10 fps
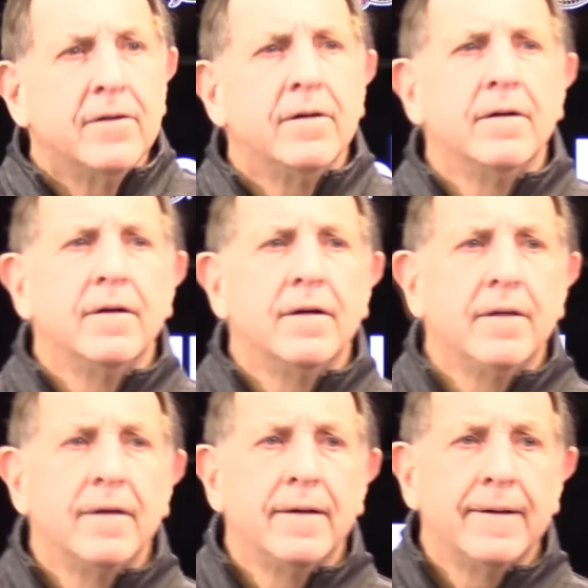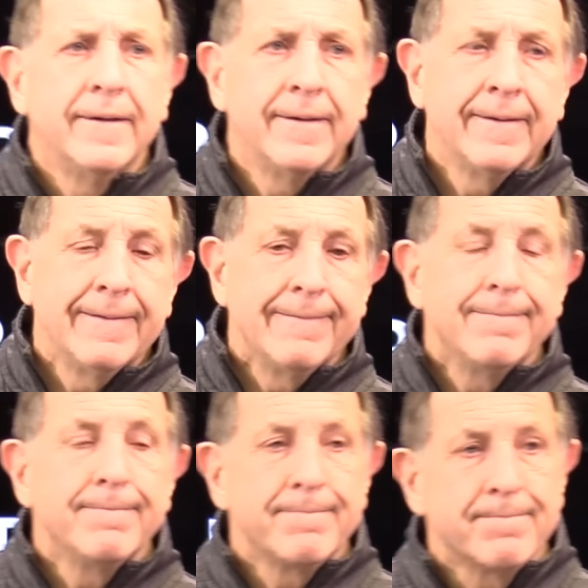Nice to see Josh Norris on the
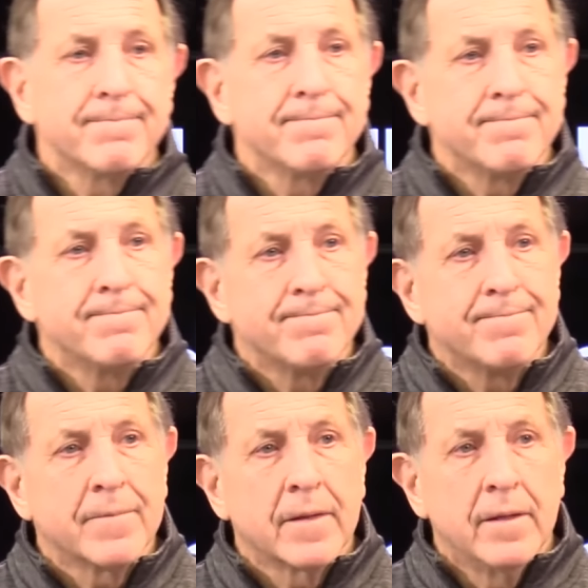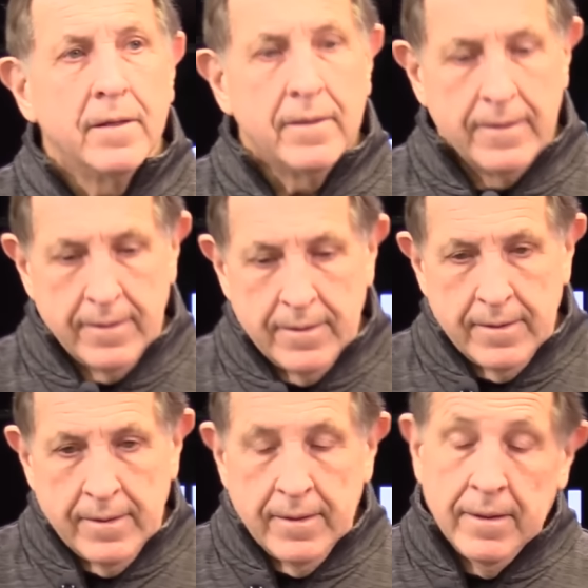ice. Is he getting close? Can you
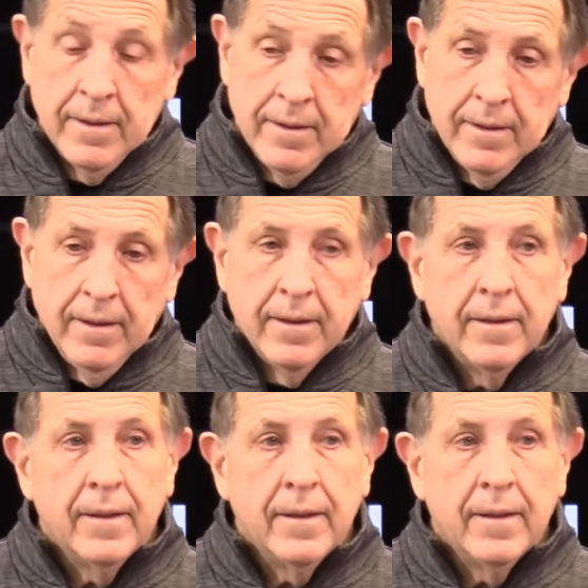update us on him?